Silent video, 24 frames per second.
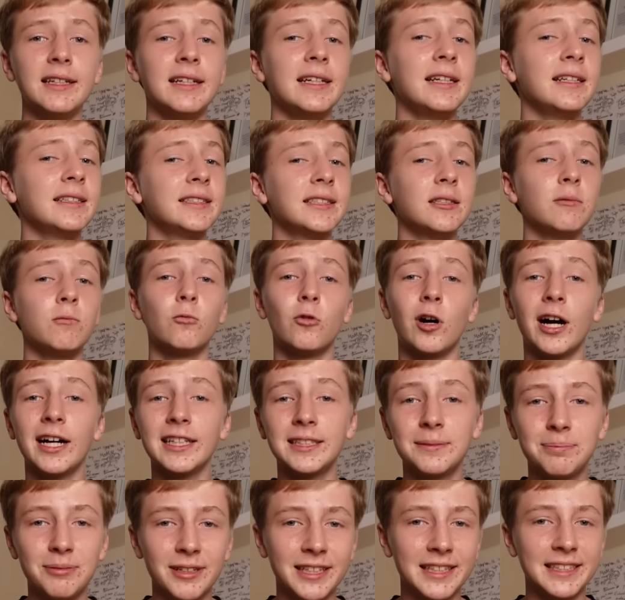here's some
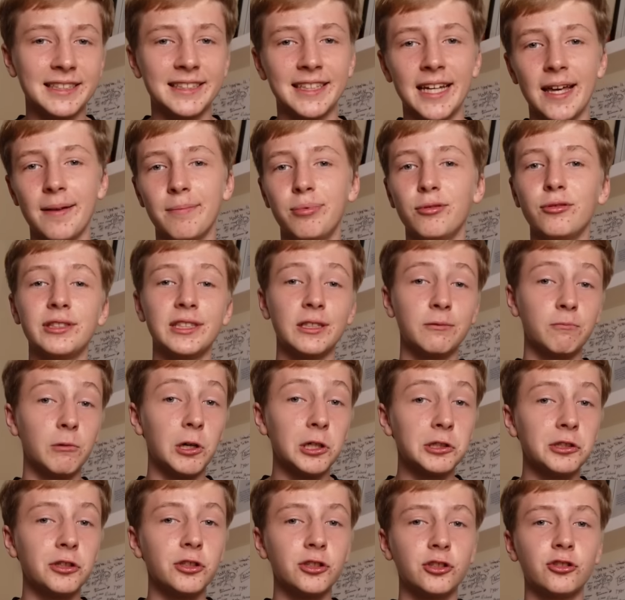widespread examples and
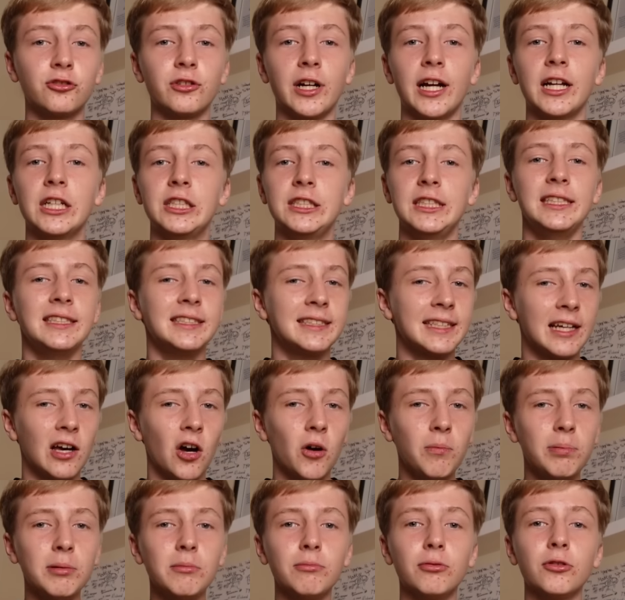well-known strategies to
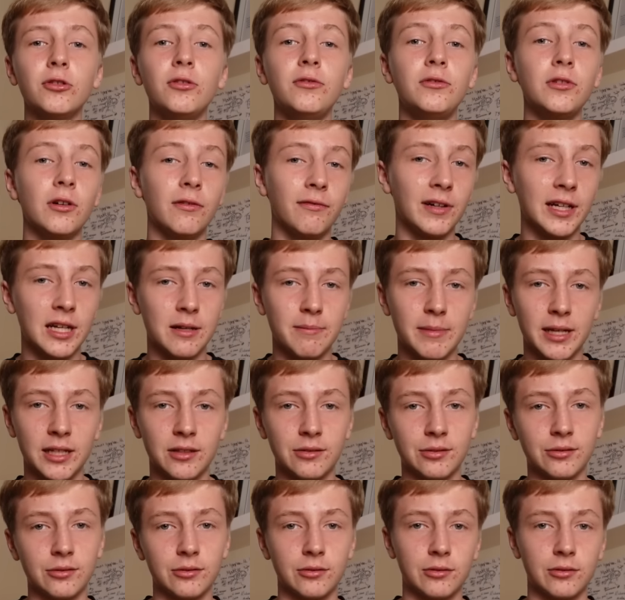help improve your fundamentals.